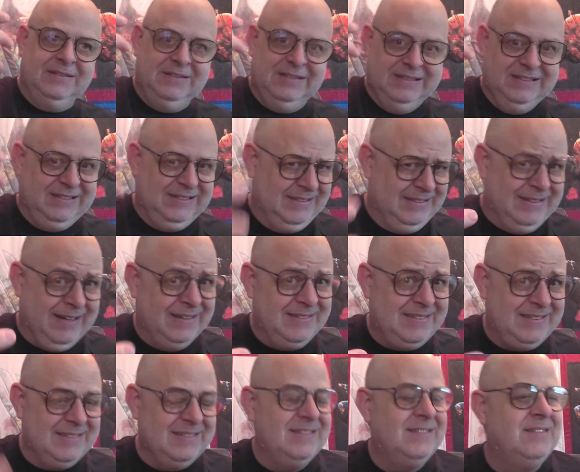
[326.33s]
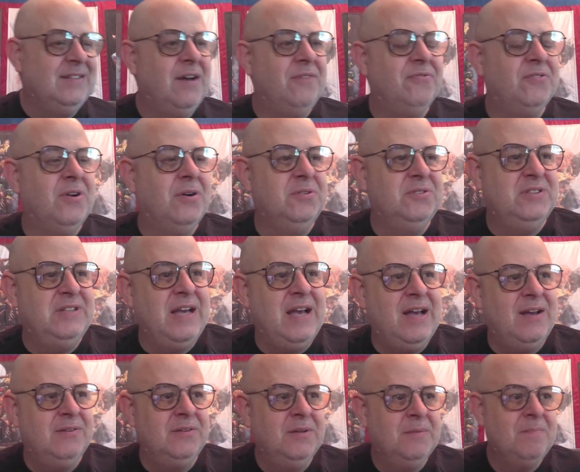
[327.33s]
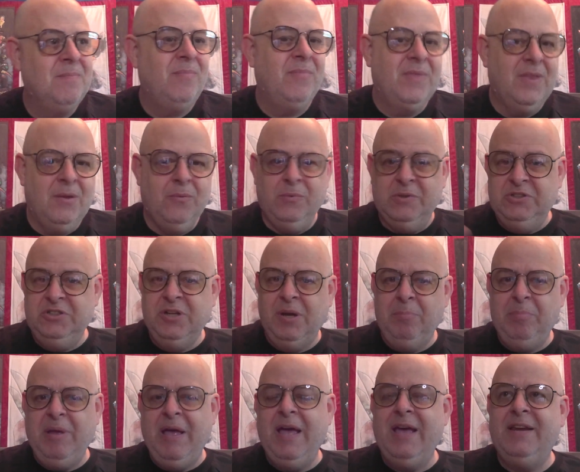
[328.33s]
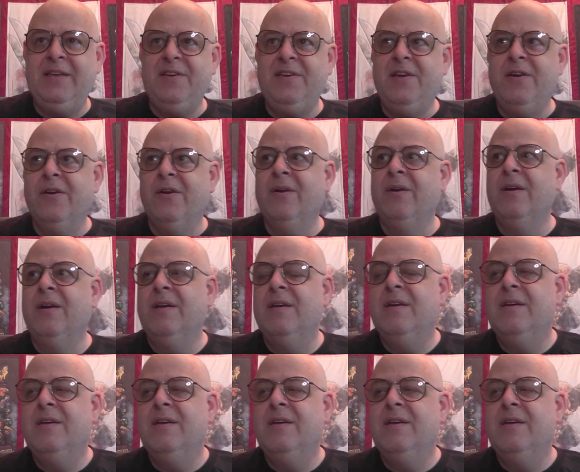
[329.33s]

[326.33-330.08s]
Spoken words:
disgusting stuff goes down. We jump ahead a year.